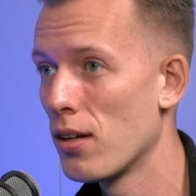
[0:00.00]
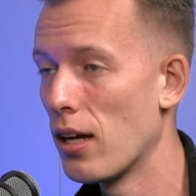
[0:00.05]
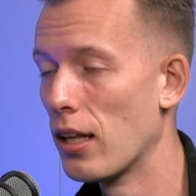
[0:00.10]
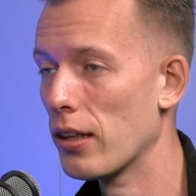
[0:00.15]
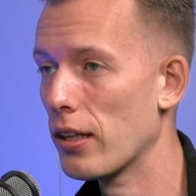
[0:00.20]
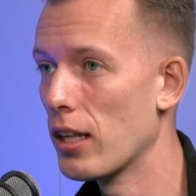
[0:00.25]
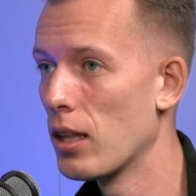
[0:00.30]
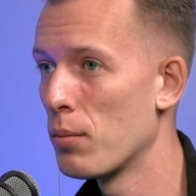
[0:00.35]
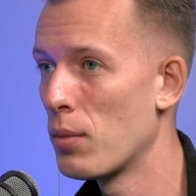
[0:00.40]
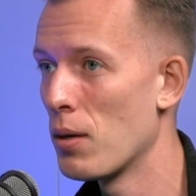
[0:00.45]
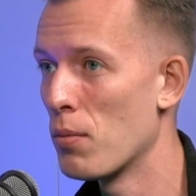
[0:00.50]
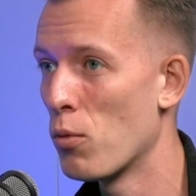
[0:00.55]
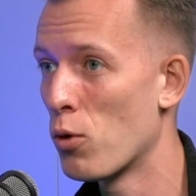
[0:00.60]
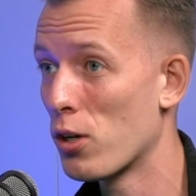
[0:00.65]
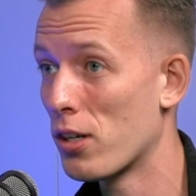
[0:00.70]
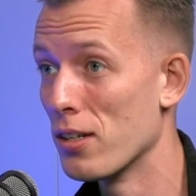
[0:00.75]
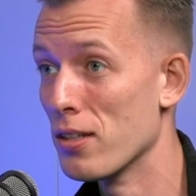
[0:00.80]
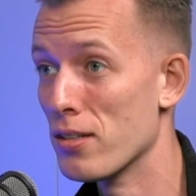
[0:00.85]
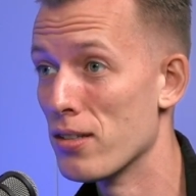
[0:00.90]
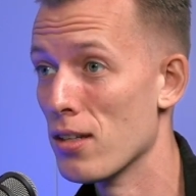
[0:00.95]
A little bit more
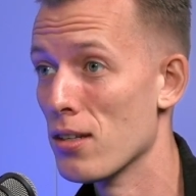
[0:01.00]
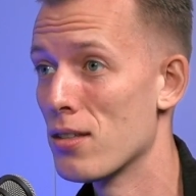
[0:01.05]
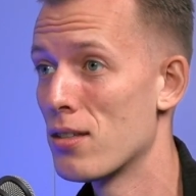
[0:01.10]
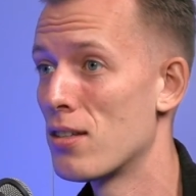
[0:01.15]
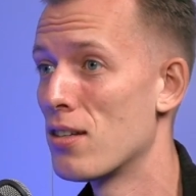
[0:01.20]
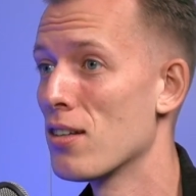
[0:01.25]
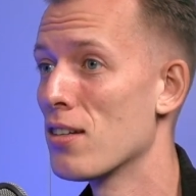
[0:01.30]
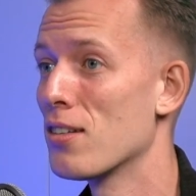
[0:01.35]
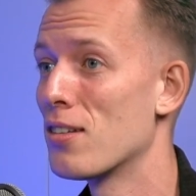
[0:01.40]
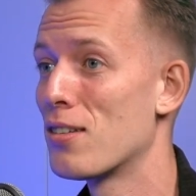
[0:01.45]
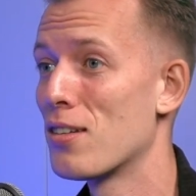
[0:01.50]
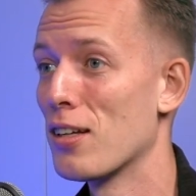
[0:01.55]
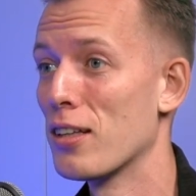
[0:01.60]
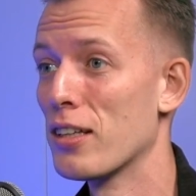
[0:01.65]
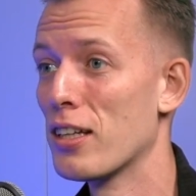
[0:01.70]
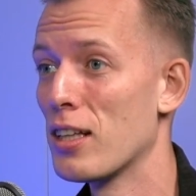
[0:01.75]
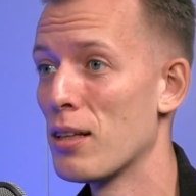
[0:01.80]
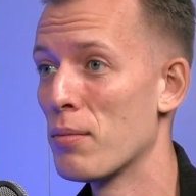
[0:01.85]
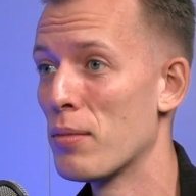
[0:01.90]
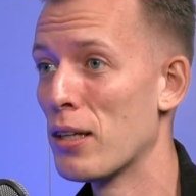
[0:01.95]
consistent, a
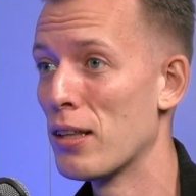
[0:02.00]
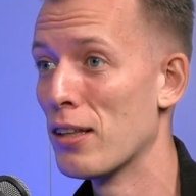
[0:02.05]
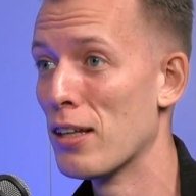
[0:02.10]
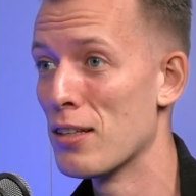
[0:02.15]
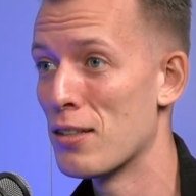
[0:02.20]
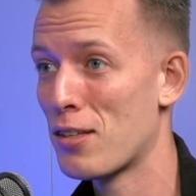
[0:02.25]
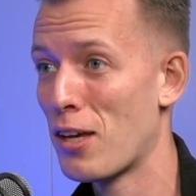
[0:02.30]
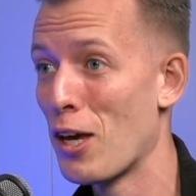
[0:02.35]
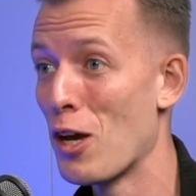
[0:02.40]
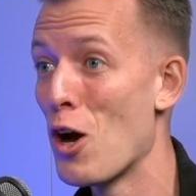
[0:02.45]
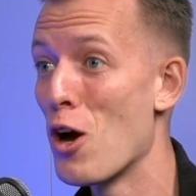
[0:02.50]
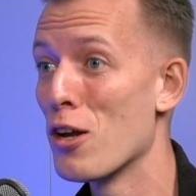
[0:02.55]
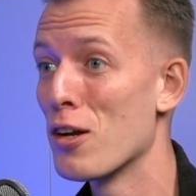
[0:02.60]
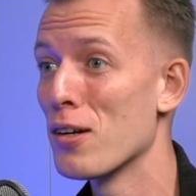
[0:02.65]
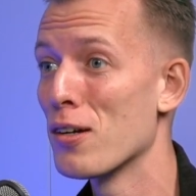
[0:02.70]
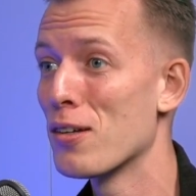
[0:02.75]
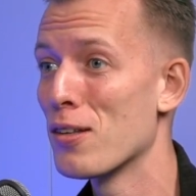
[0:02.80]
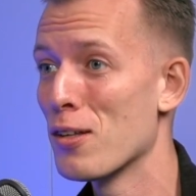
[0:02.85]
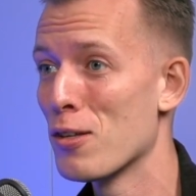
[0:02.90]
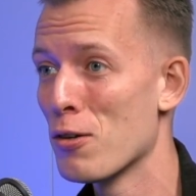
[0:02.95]
little bit less
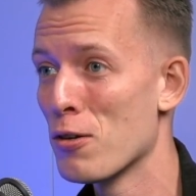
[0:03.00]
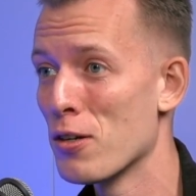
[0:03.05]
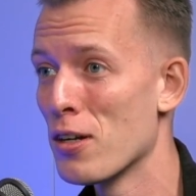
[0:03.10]
chaotic than your